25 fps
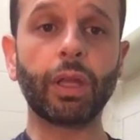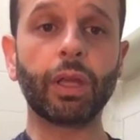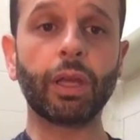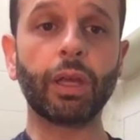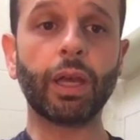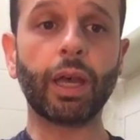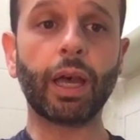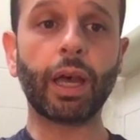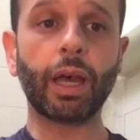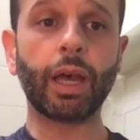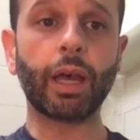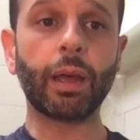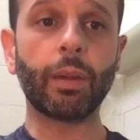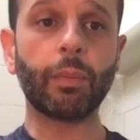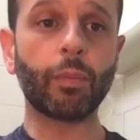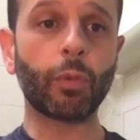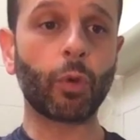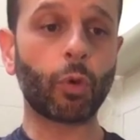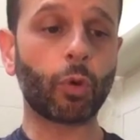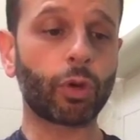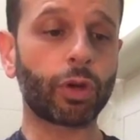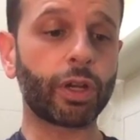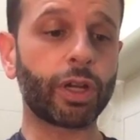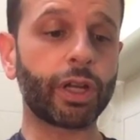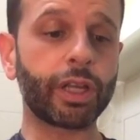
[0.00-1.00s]
um,
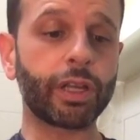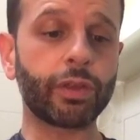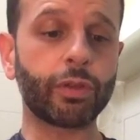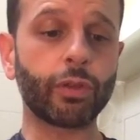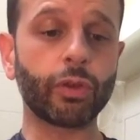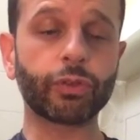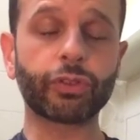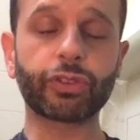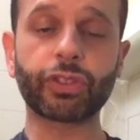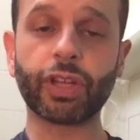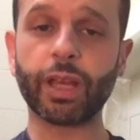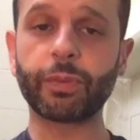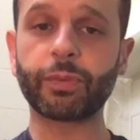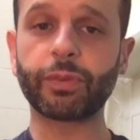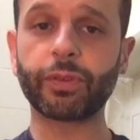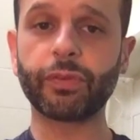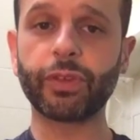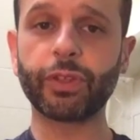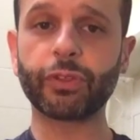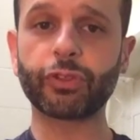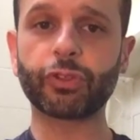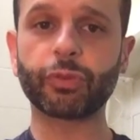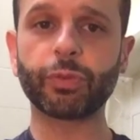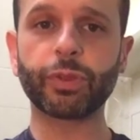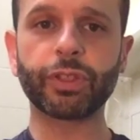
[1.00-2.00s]
or any of those types of
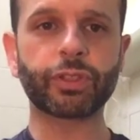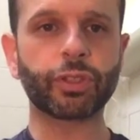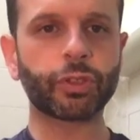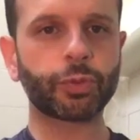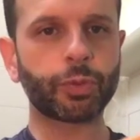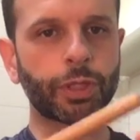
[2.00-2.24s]
instruments,